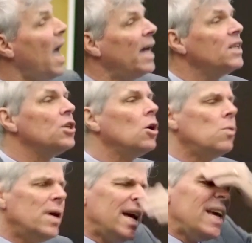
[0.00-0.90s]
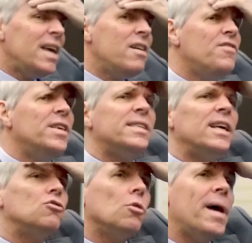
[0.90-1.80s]
And so if the
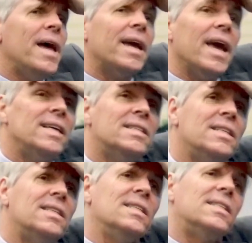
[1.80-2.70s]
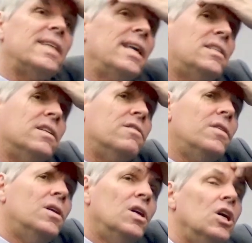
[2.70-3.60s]
central bank has this incentive
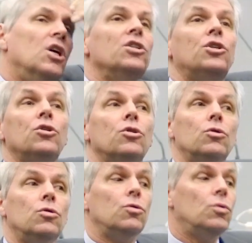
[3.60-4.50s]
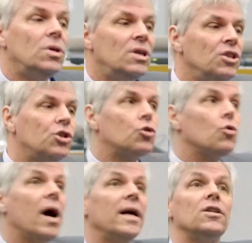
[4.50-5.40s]
to
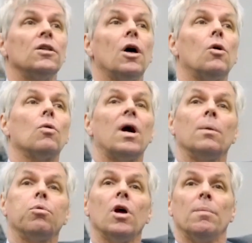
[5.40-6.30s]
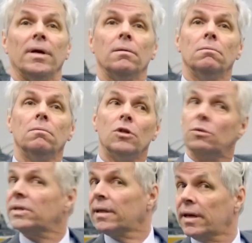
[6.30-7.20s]
try to lower unemployment, which
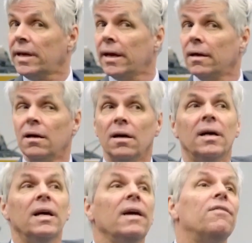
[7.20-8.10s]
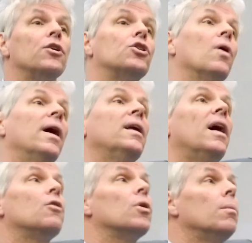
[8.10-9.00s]
we said they did, if they're trying
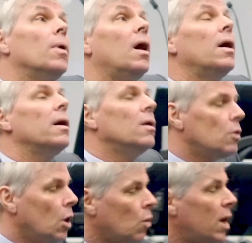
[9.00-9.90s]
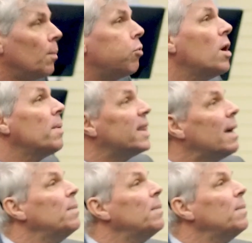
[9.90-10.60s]
to lower unemployment, that